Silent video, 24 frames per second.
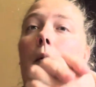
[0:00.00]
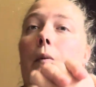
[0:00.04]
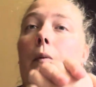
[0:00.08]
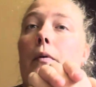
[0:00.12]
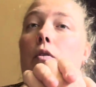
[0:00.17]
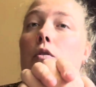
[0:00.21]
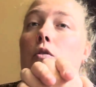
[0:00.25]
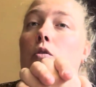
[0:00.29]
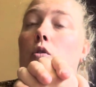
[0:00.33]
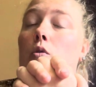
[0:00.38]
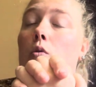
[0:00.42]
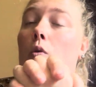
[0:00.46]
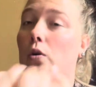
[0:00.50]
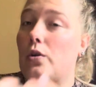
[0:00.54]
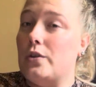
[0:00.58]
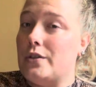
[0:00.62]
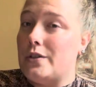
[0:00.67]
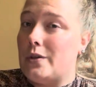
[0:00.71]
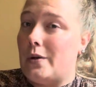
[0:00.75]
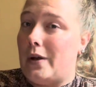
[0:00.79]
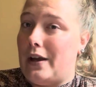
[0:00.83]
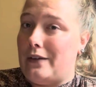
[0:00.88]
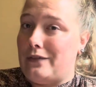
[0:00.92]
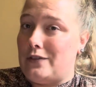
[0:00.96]
you
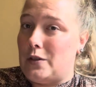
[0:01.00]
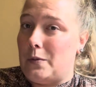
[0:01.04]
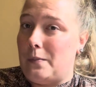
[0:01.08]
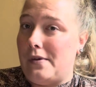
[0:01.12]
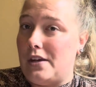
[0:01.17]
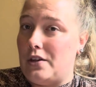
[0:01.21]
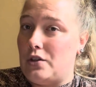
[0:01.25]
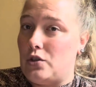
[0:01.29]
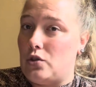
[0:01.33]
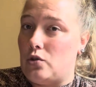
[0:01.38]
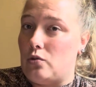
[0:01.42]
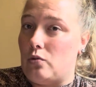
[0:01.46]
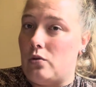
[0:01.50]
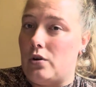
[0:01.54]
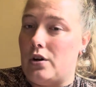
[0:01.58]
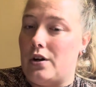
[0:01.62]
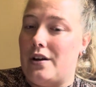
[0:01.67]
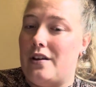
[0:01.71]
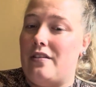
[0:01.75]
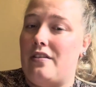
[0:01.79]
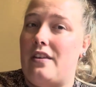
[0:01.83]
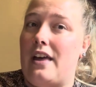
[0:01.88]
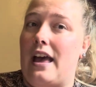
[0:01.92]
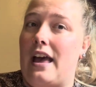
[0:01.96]
also have to make sure
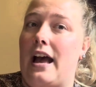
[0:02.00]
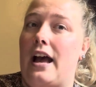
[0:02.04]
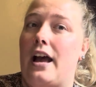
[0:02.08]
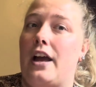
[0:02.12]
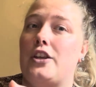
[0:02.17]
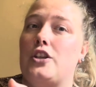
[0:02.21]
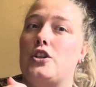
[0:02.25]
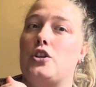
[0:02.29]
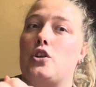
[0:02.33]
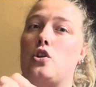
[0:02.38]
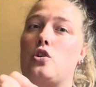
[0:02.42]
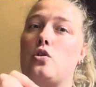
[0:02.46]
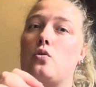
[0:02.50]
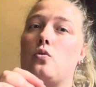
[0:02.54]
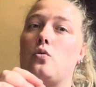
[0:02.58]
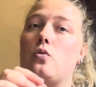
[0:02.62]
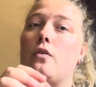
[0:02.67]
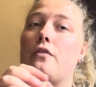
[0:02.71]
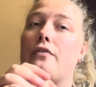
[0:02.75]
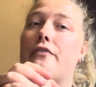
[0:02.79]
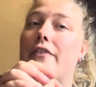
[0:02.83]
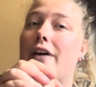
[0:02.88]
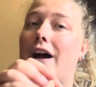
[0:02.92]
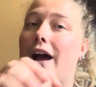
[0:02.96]
that you
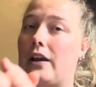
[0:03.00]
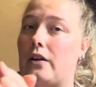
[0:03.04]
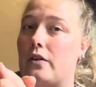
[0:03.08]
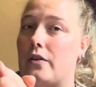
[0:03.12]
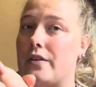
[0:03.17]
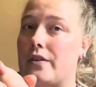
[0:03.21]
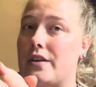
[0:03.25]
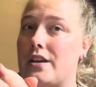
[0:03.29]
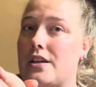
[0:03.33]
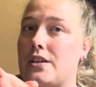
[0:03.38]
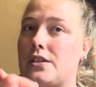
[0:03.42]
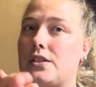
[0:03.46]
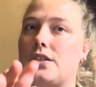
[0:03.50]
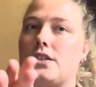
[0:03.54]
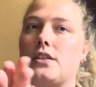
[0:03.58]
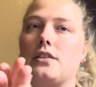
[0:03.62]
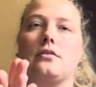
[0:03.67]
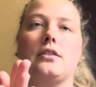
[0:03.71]
file this,